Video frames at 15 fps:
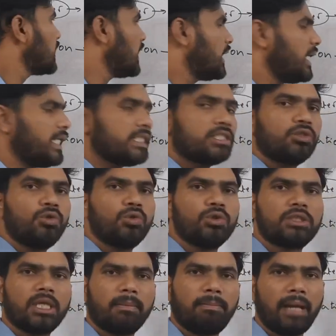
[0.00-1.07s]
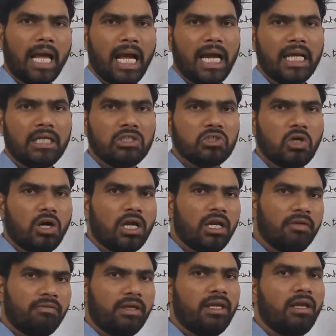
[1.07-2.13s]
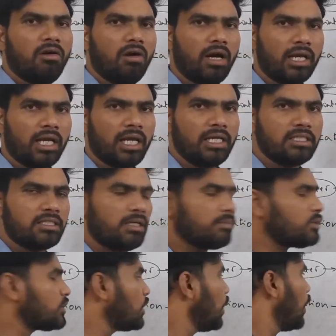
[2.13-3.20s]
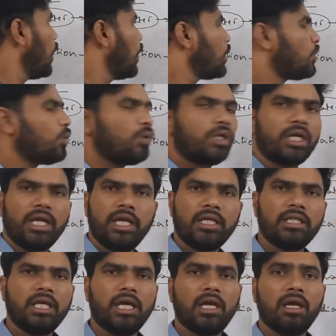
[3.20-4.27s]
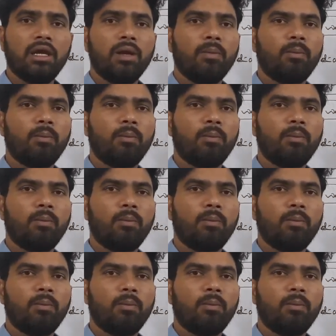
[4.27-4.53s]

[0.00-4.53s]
that is using plants or living organisms to treat the